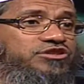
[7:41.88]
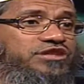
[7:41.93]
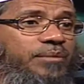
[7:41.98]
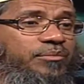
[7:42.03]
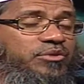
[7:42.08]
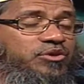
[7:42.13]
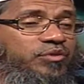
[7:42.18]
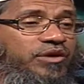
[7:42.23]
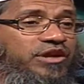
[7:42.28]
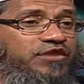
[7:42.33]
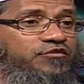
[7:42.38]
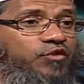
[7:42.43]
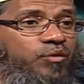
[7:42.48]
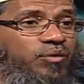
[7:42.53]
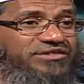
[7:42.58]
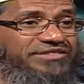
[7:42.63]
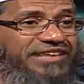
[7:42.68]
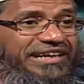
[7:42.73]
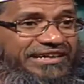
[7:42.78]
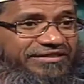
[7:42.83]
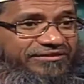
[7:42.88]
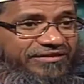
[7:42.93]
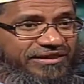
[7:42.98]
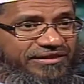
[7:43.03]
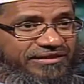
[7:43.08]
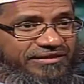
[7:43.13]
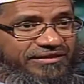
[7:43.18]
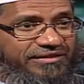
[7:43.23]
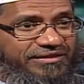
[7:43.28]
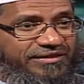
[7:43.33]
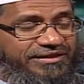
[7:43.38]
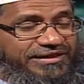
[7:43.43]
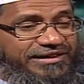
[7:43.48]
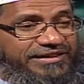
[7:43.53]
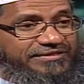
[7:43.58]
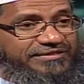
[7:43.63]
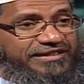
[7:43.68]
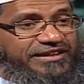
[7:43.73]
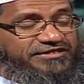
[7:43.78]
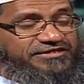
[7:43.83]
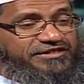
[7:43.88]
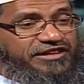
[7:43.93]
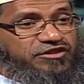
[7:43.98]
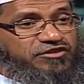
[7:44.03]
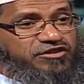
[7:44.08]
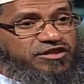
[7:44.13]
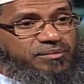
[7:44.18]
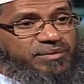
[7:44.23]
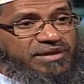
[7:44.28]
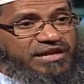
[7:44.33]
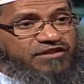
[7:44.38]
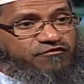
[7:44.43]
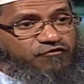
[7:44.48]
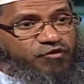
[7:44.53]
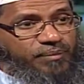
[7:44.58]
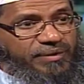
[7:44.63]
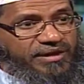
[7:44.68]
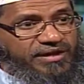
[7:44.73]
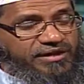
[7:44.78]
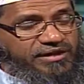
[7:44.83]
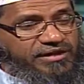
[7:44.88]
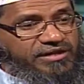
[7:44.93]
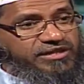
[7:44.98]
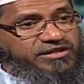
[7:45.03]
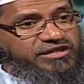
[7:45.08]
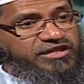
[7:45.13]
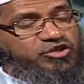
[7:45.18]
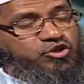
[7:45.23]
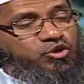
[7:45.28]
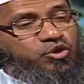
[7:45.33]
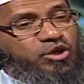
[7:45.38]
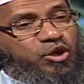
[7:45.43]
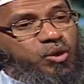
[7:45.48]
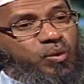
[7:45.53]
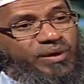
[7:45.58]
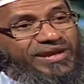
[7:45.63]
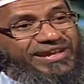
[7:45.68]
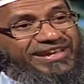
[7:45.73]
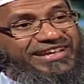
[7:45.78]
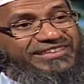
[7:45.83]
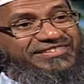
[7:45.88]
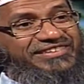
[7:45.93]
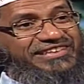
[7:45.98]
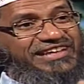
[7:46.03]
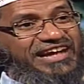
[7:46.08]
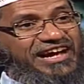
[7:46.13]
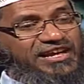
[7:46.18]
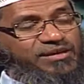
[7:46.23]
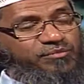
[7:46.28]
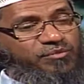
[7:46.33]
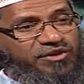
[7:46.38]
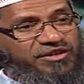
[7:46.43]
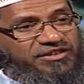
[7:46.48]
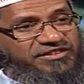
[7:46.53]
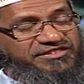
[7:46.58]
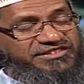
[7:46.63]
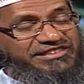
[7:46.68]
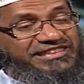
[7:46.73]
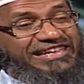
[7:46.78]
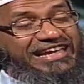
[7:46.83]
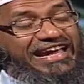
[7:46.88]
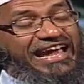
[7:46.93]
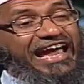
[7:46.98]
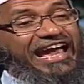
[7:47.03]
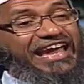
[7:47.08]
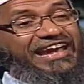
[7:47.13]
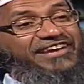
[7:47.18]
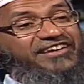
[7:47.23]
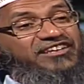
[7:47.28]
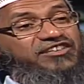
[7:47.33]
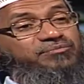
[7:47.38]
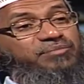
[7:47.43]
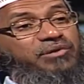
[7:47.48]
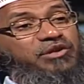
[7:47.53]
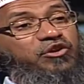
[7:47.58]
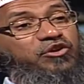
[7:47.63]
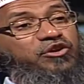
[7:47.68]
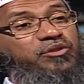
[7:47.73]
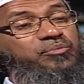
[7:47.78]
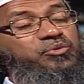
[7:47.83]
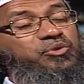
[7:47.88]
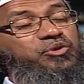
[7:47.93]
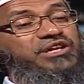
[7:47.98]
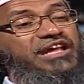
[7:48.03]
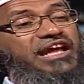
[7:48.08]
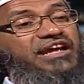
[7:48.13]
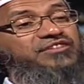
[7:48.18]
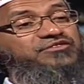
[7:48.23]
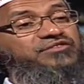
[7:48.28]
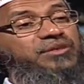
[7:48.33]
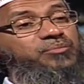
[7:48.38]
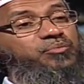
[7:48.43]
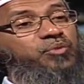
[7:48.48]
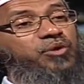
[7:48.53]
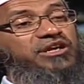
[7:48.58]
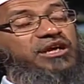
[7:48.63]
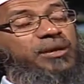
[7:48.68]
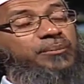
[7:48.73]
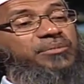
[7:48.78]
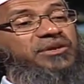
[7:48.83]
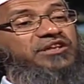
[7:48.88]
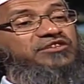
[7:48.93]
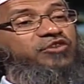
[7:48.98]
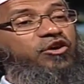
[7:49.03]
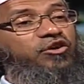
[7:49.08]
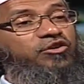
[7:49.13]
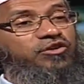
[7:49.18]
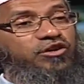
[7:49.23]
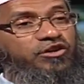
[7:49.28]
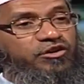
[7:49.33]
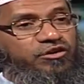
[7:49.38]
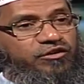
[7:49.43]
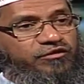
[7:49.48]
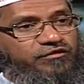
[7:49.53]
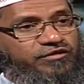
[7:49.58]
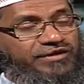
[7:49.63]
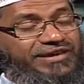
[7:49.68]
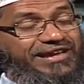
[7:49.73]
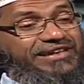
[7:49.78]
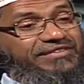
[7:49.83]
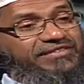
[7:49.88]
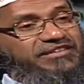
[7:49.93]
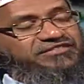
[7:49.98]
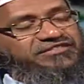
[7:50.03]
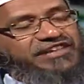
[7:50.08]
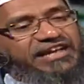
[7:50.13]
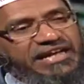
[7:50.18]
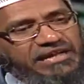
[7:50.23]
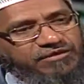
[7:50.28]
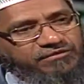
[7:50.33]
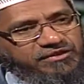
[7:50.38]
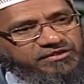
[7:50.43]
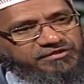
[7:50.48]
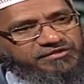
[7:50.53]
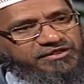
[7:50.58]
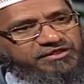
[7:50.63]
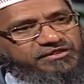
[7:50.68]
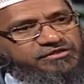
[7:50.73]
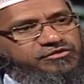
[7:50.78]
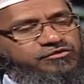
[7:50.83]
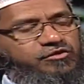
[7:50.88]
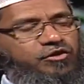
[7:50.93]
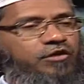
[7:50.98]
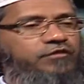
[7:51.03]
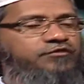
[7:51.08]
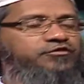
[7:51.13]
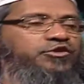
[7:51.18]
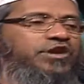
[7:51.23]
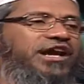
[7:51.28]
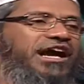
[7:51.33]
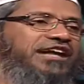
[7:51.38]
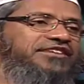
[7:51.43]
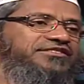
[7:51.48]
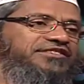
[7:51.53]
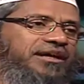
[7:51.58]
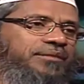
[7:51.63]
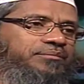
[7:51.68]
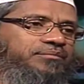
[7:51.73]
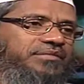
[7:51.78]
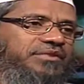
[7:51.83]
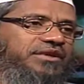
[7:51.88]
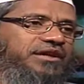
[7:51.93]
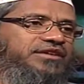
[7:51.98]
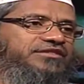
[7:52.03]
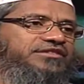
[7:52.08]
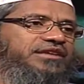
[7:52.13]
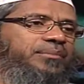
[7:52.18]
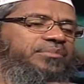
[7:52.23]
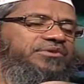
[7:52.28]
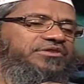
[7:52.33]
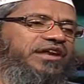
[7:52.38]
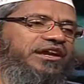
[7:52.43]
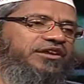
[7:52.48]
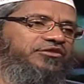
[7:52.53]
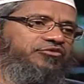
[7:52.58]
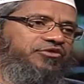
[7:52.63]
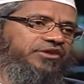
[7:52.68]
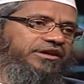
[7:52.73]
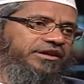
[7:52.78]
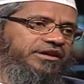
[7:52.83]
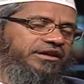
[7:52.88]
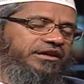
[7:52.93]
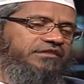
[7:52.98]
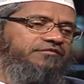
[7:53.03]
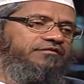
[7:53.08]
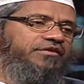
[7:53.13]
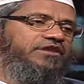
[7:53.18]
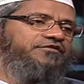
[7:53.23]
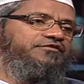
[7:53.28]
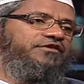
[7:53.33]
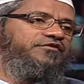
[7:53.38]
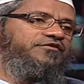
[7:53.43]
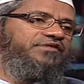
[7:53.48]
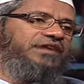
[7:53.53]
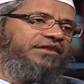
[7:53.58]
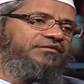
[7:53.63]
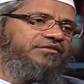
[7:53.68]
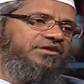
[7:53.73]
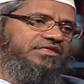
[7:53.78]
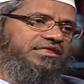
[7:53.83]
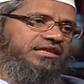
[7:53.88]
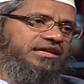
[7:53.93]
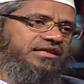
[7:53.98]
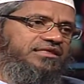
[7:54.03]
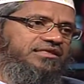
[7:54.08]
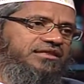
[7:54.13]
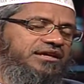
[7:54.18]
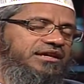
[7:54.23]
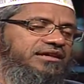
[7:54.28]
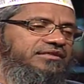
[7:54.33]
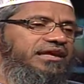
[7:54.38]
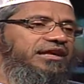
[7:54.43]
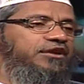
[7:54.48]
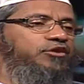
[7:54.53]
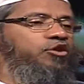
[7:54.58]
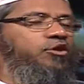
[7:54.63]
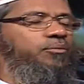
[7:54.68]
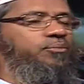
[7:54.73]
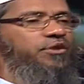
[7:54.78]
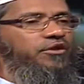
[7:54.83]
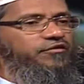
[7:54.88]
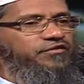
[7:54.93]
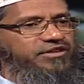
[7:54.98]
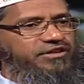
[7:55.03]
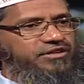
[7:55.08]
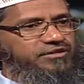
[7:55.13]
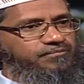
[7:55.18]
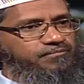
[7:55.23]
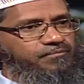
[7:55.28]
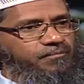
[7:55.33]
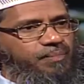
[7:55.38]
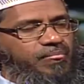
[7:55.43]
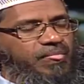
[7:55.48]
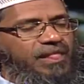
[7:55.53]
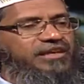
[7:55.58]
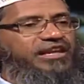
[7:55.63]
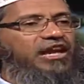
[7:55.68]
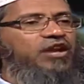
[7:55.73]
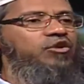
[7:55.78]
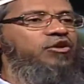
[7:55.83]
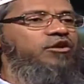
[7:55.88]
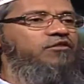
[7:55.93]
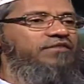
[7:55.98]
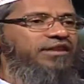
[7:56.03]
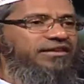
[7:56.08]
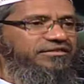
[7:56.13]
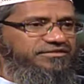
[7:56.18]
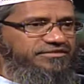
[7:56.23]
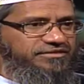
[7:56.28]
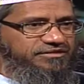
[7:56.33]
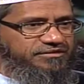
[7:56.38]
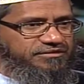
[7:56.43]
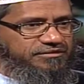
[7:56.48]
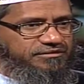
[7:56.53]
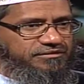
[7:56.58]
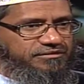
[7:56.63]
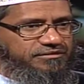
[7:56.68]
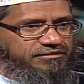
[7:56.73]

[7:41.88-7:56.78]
Nur, chapter 24, verse 31. That Said to the believing woman, she should lower her gaze and guard her modesty and spin out her beauty except what appears ordinary of. The second verse is of Surah Ahzab, chapter 33, verse 59, which says that, O Prophet, tell your wives